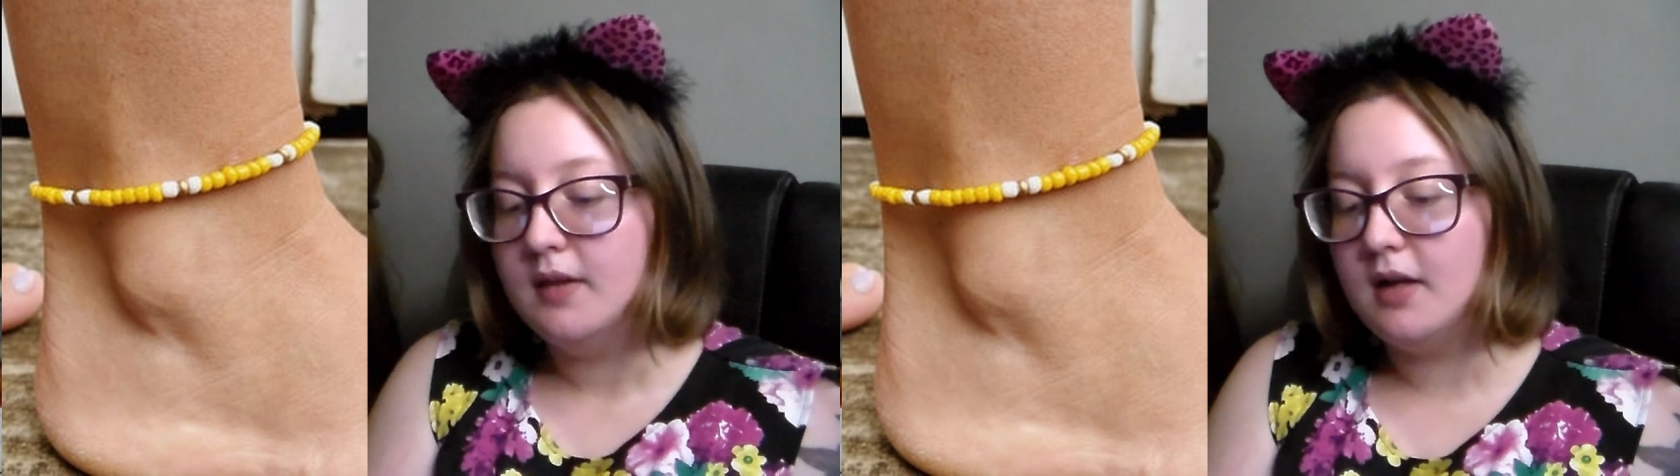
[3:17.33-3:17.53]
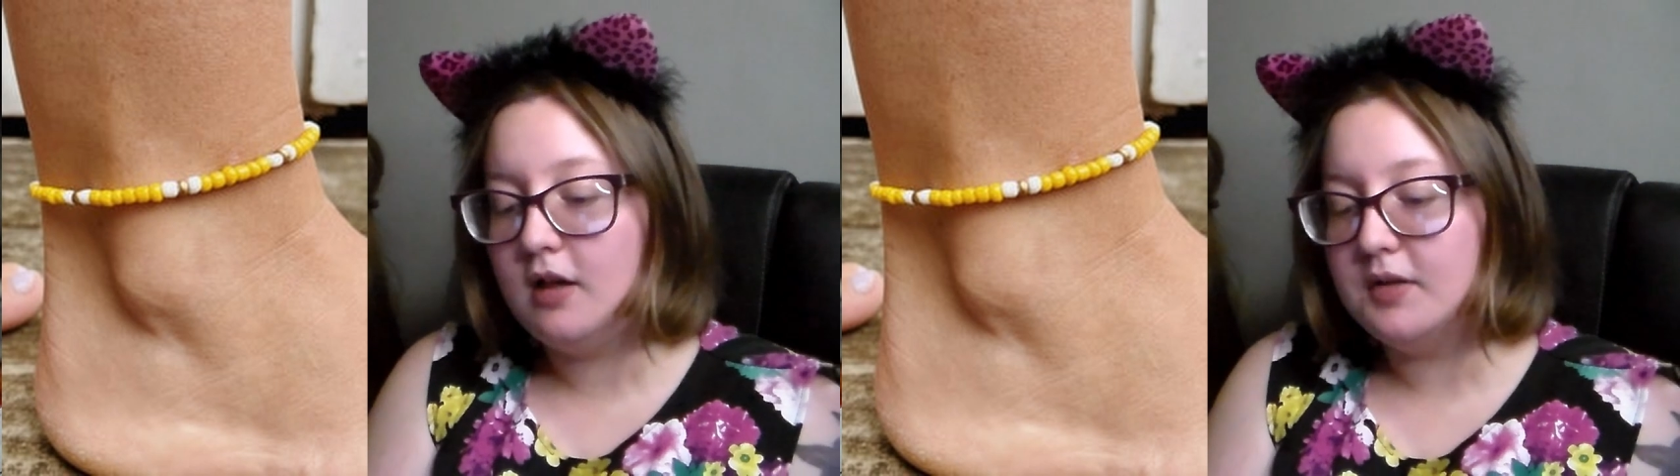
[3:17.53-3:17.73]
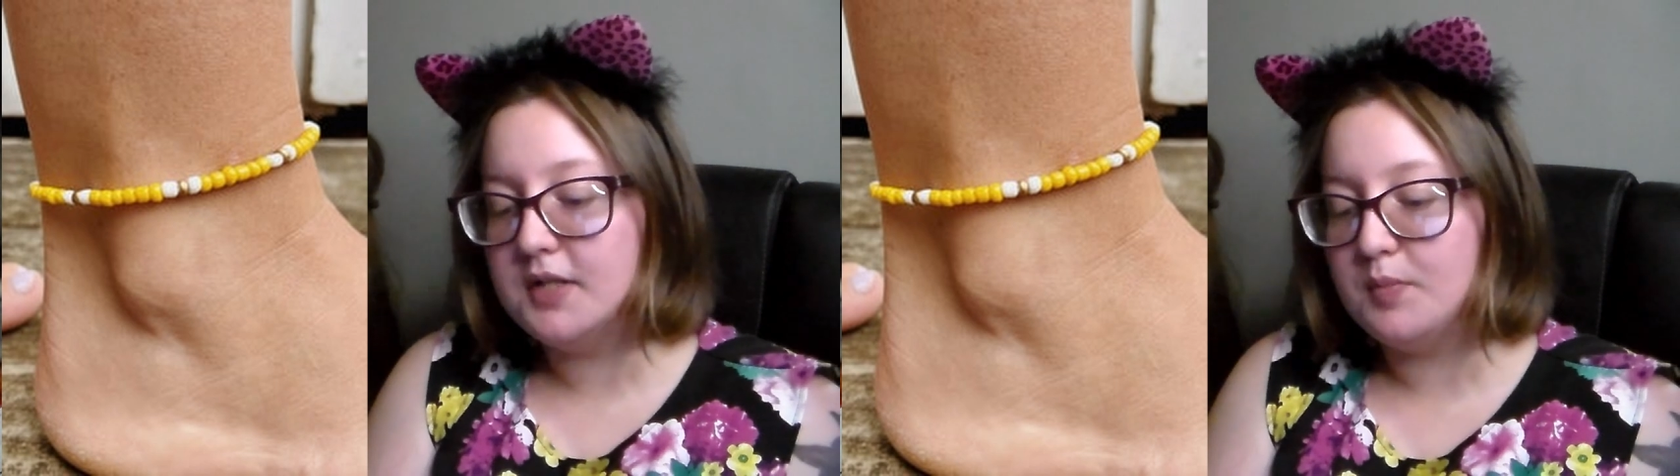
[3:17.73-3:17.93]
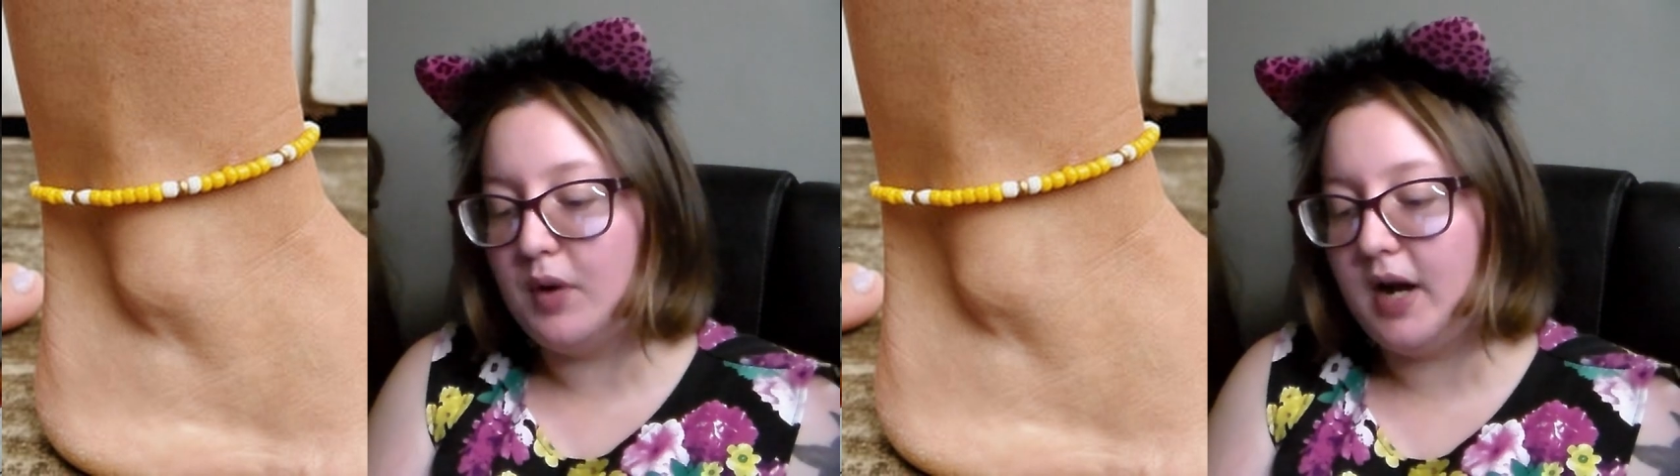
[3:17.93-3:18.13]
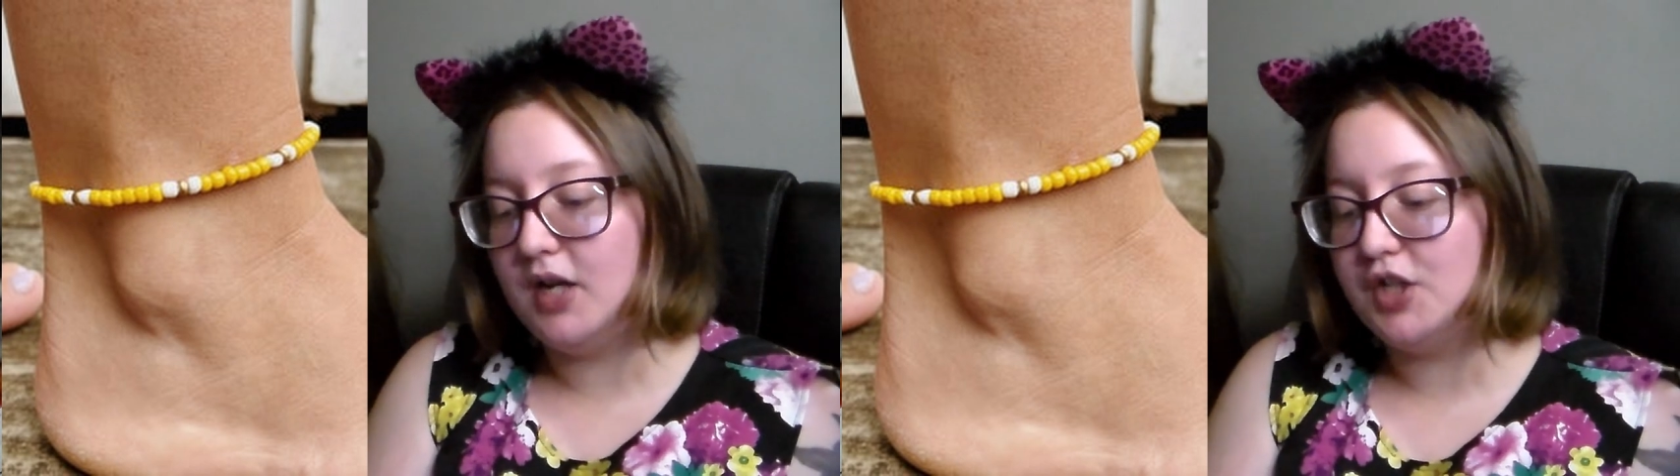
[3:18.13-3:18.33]
The color is
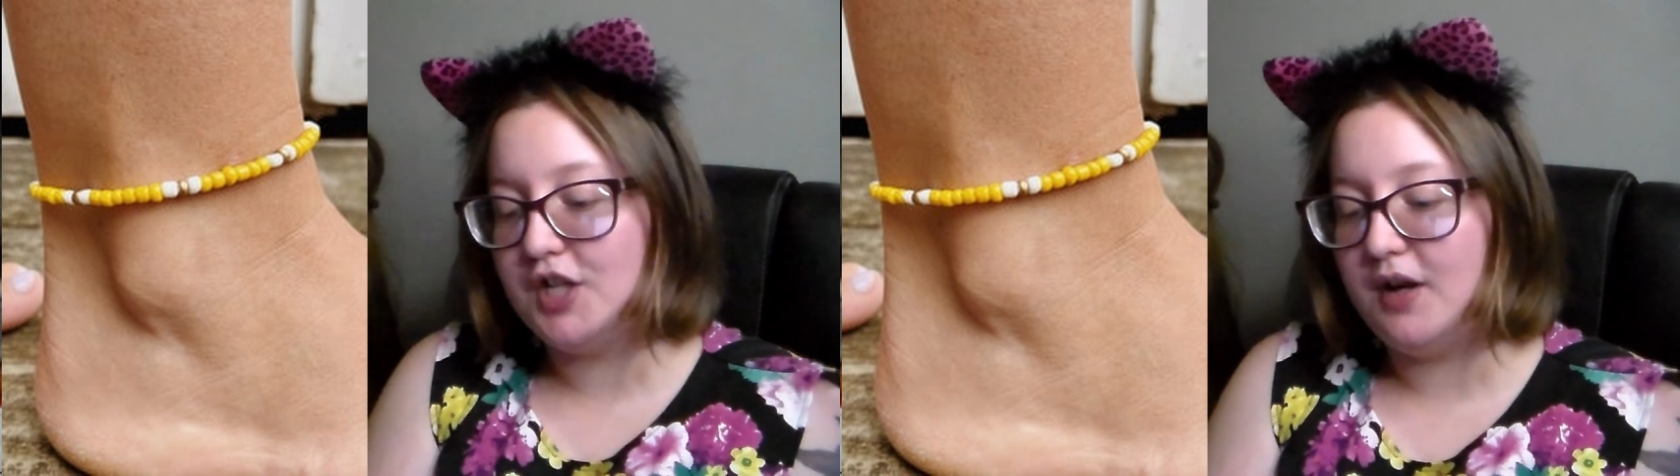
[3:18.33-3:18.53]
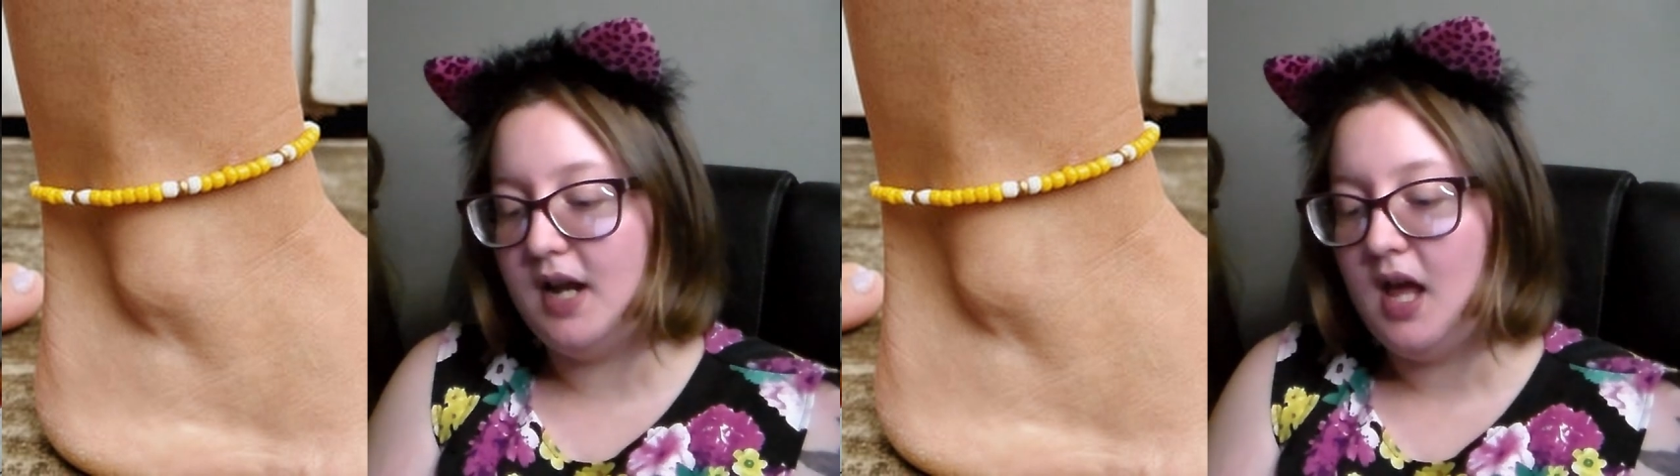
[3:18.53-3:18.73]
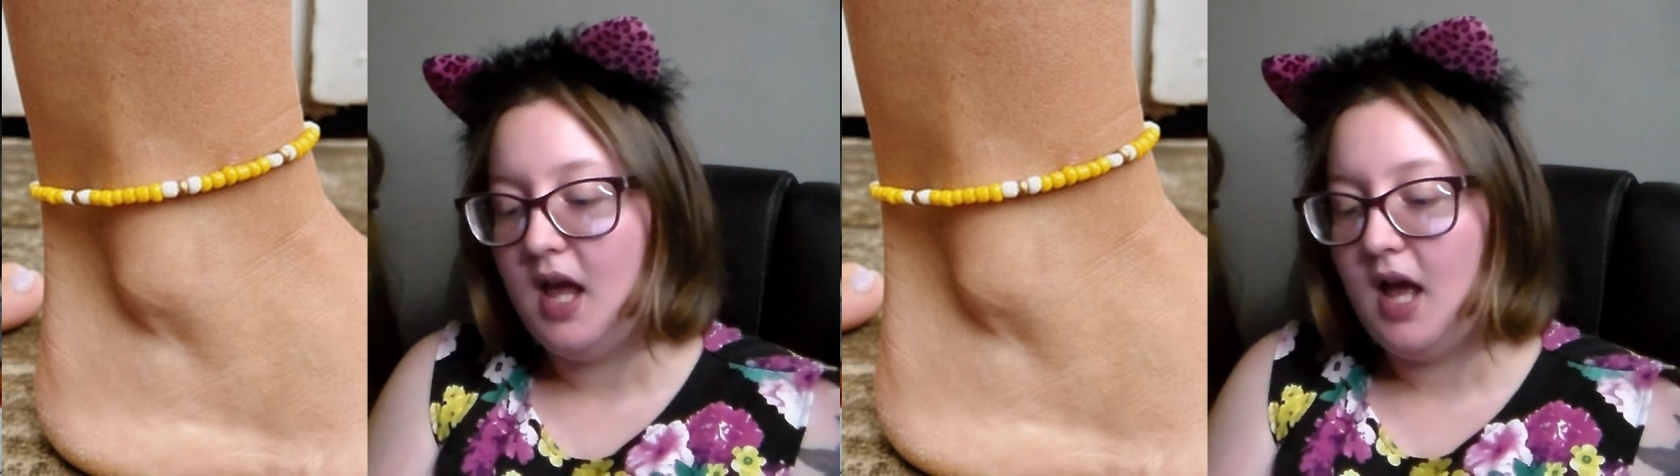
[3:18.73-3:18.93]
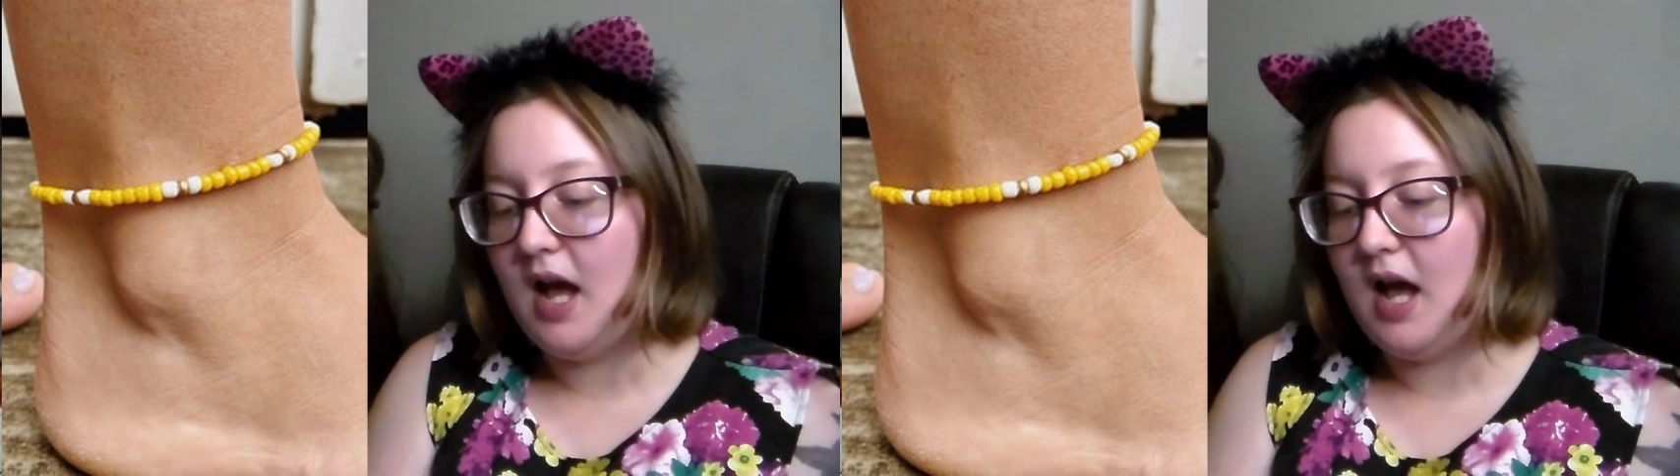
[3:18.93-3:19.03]
bright and cheery,